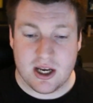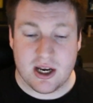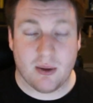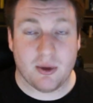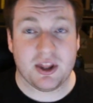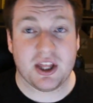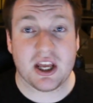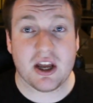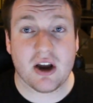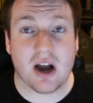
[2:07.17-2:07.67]
Now,
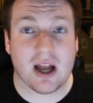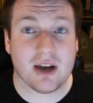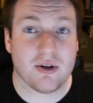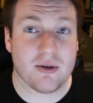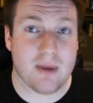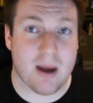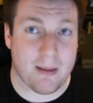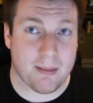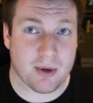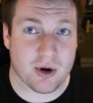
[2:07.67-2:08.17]
one thing you gotta
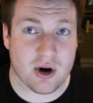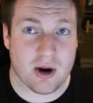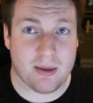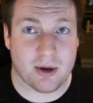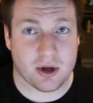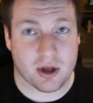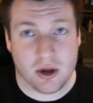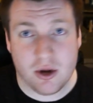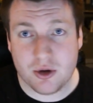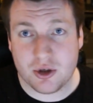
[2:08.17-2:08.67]
remember
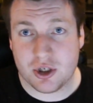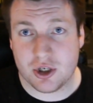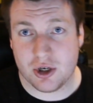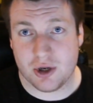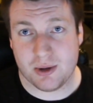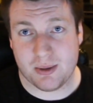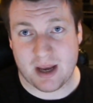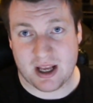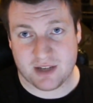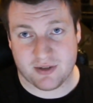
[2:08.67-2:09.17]
about
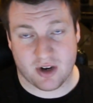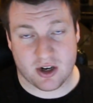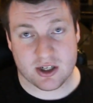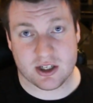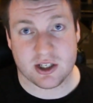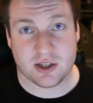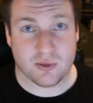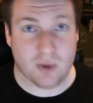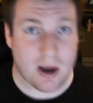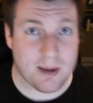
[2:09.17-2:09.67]
YouTube, as far as
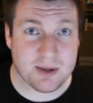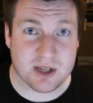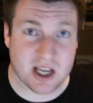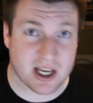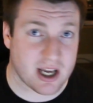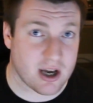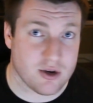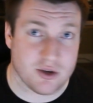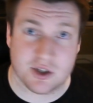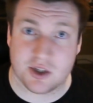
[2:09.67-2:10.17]
this
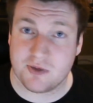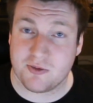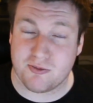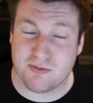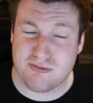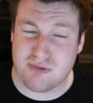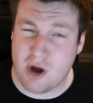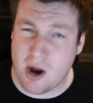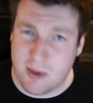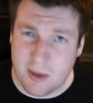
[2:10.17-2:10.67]
website goes, is
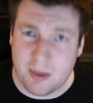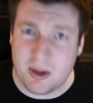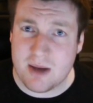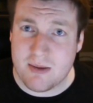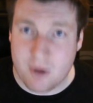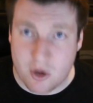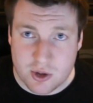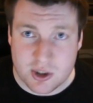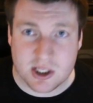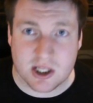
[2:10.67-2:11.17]
probably
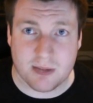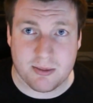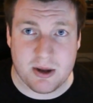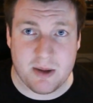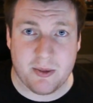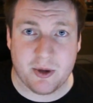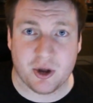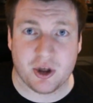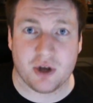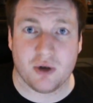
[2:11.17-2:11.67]
most of the
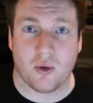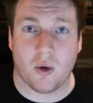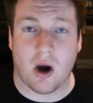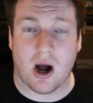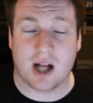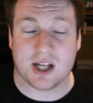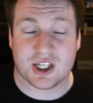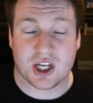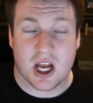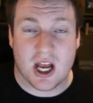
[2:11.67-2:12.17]
people you
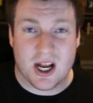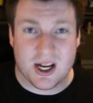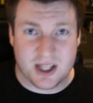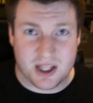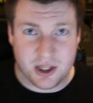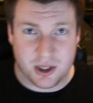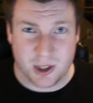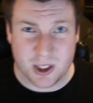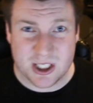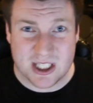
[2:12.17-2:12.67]
watch, they
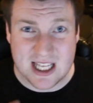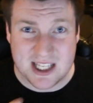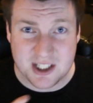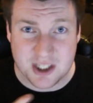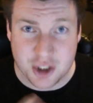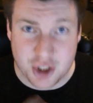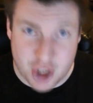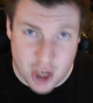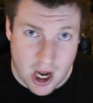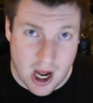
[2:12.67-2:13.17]
do this as a
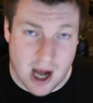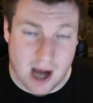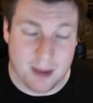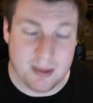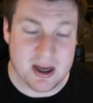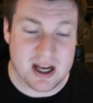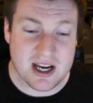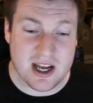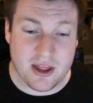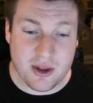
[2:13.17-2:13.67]
job.
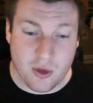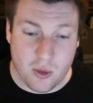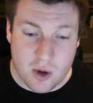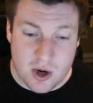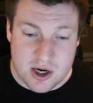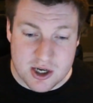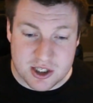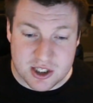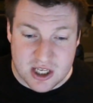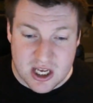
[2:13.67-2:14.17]
In other
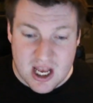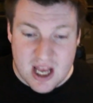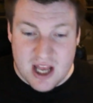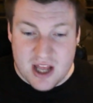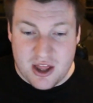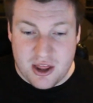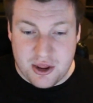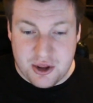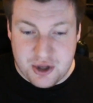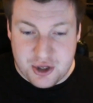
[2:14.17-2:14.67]
words,
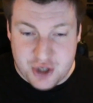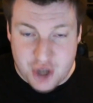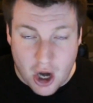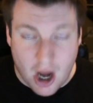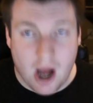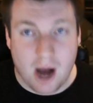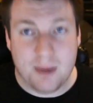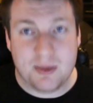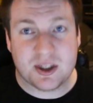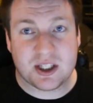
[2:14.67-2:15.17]

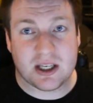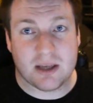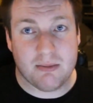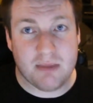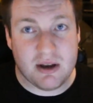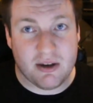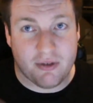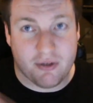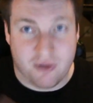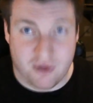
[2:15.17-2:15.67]
jobs can
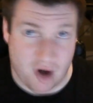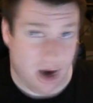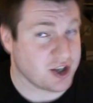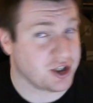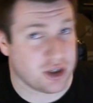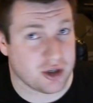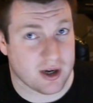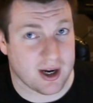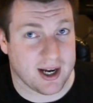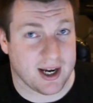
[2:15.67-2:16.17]
be
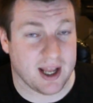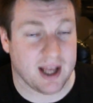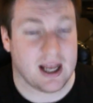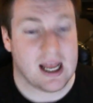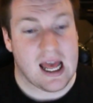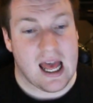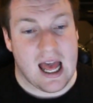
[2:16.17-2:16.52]
frustrating.